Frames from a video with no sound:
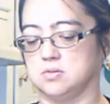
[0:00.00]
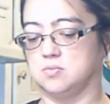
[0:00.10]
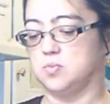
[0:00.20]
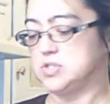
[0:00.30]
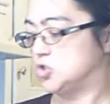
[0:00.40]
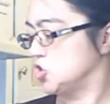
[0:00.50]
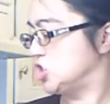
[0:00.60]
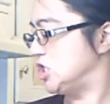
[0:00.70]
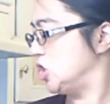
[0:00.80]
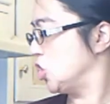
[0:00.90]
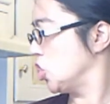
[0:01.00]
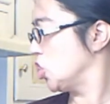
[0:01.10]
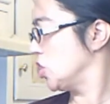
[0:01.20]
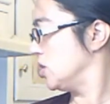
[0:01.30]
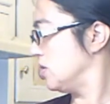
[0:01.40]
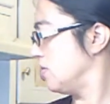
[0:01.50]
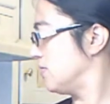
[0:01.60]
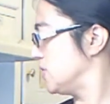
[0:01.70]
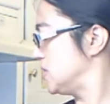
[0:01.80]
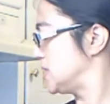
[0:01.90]
Worcestershire, however
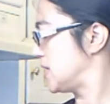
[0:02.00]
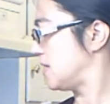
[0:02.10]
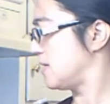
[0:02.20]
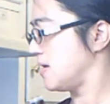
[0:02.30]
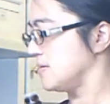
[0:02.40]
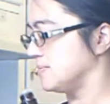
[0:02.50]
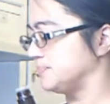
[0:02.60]
you say that.